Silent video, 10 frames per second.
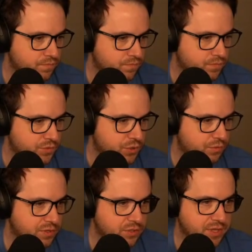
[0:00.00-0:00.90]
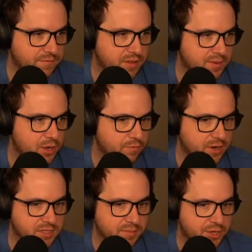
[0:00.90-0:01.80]
So this will definitely be an
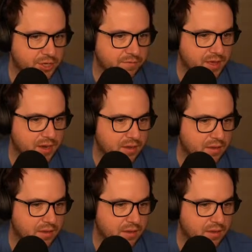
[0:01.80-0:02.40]
overestimation of that.